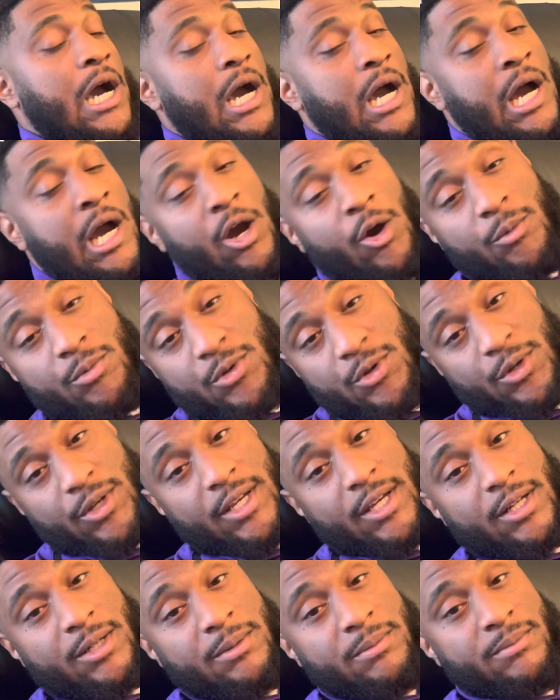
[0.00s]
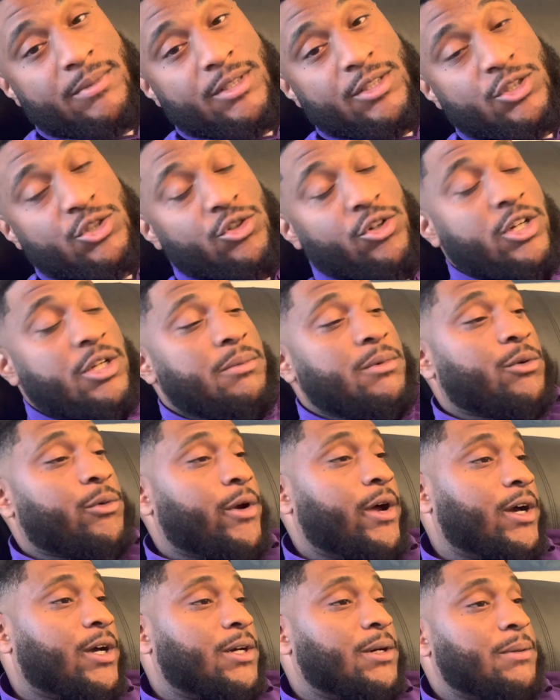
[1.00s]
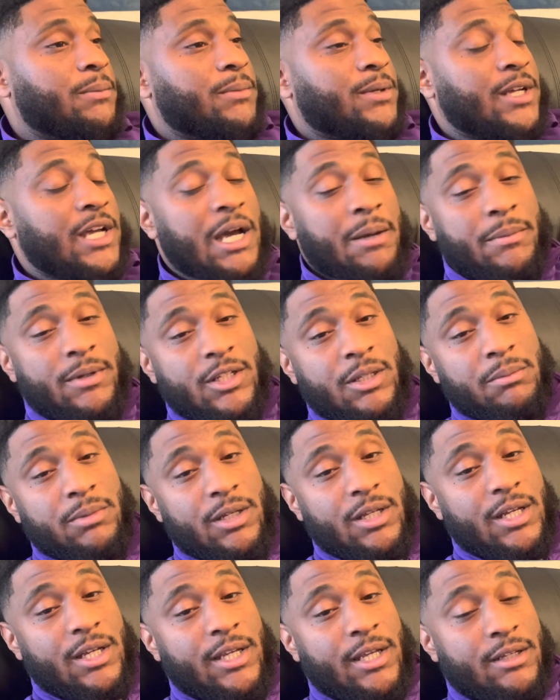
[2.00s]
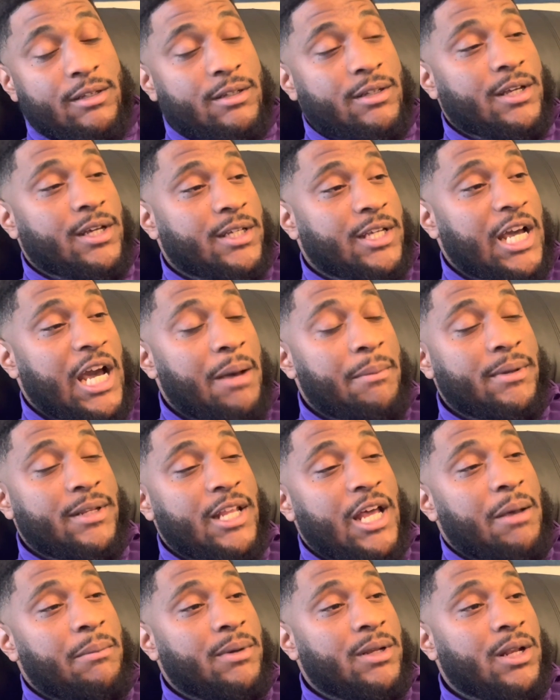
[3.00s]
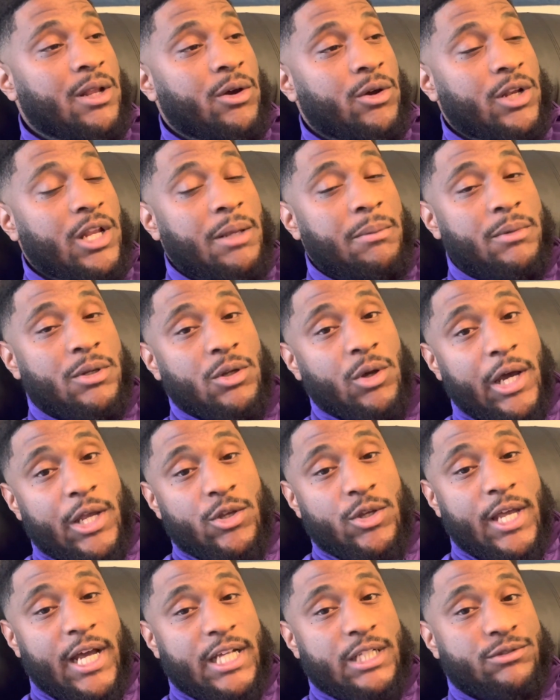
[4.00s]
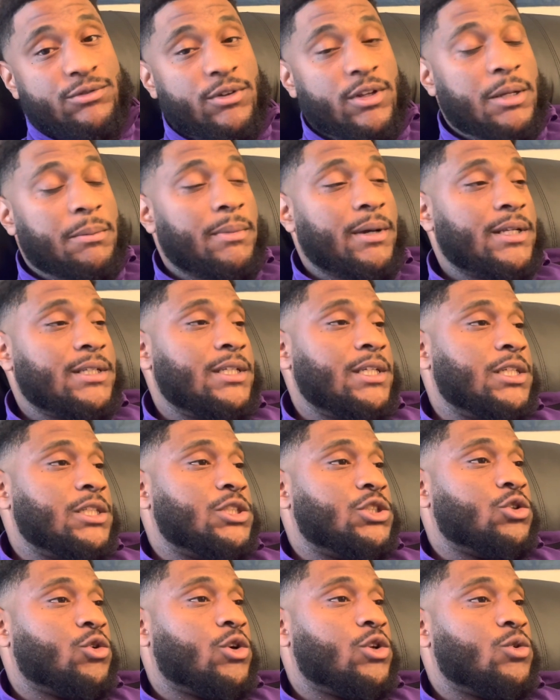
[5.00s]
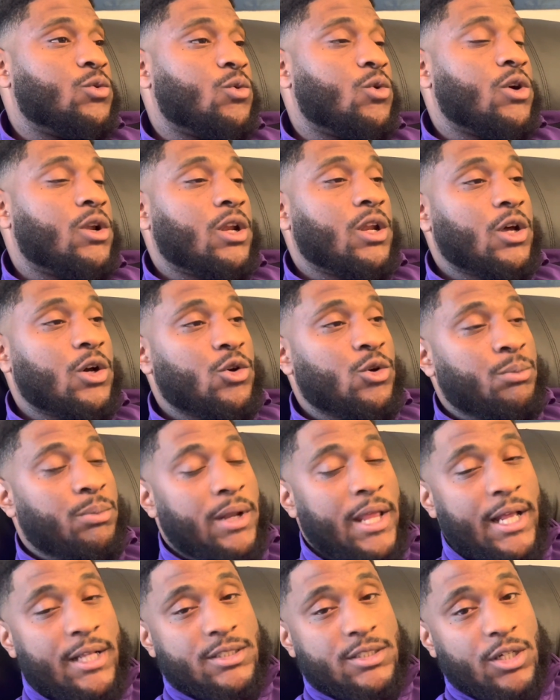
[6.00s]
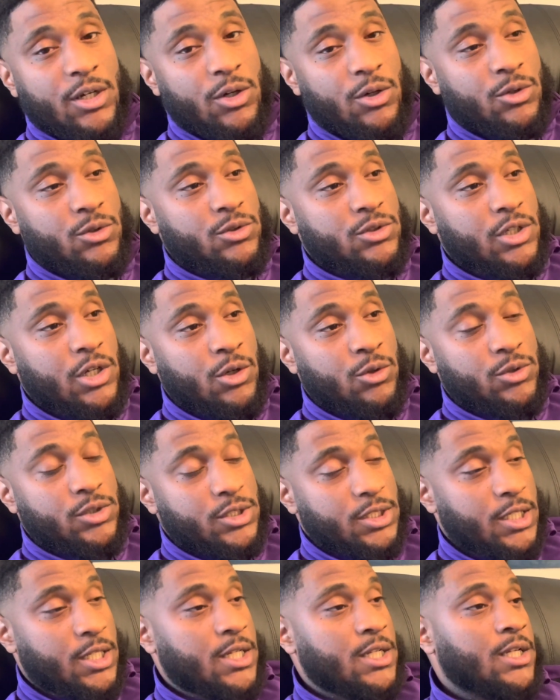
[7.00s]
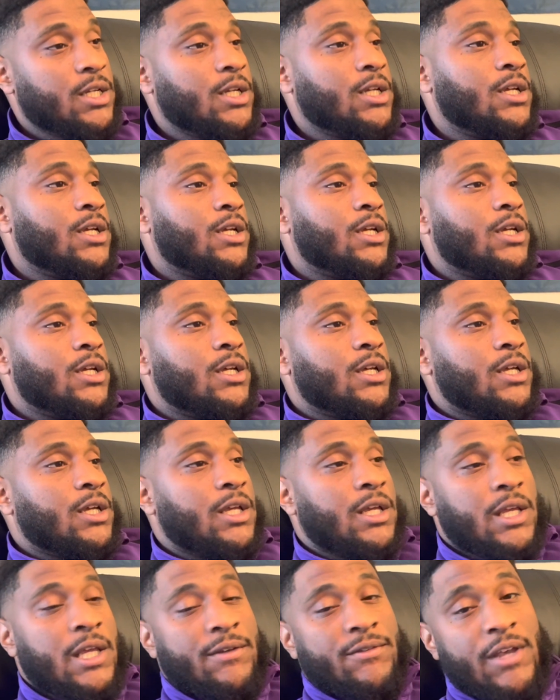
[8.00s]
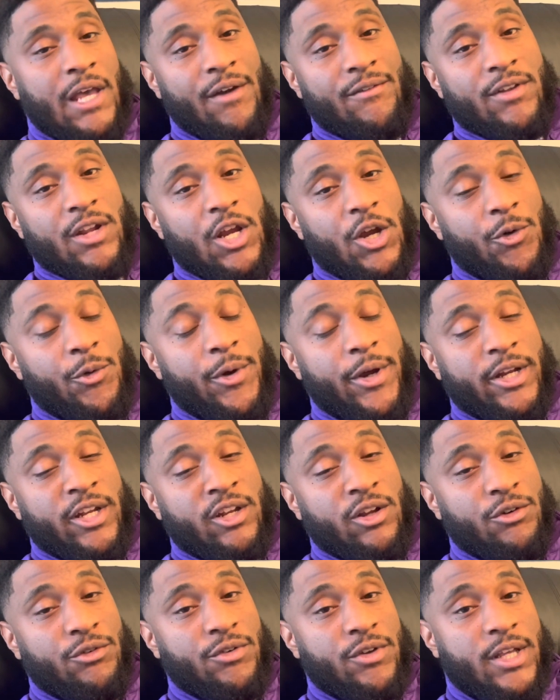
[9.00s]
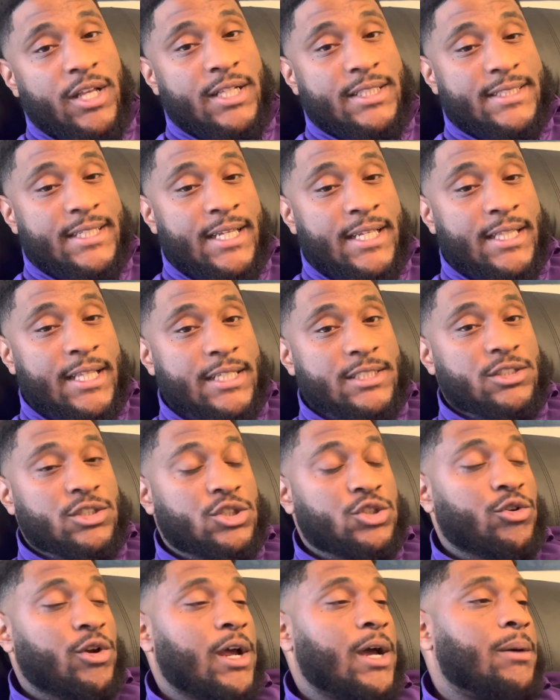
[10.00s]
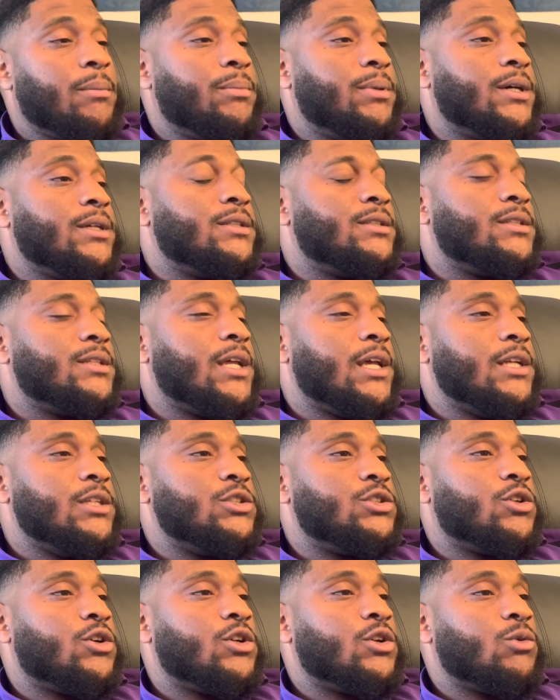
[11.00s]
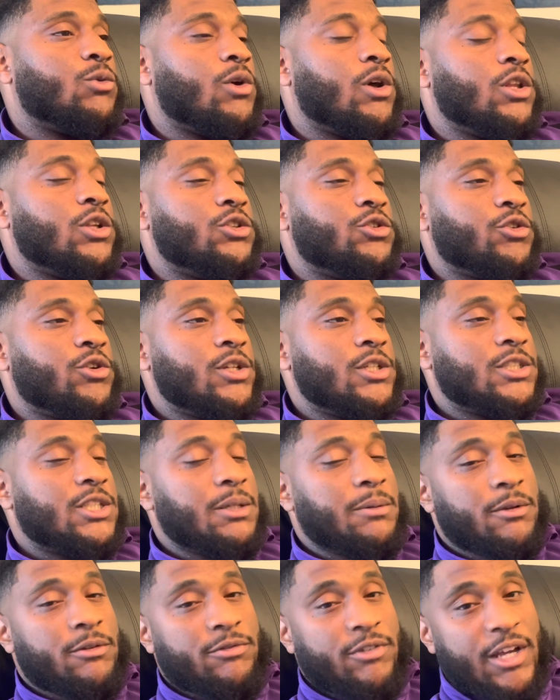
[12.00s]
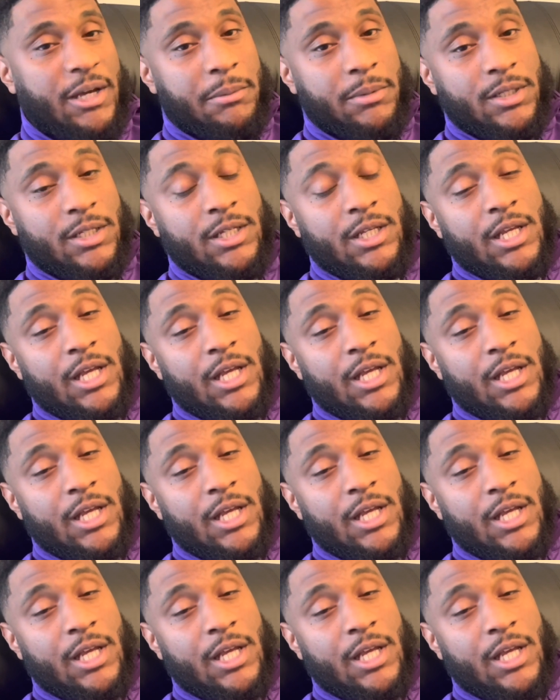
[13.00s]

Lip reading: I hope you get them, enjoy them, and rock them. Comment down below. Let me know how you guys feel about these Jordan 1 Low Black Toes OG. If you haven't already, don't forget to hit that subscribe button and join the Wall of Dreams TV family.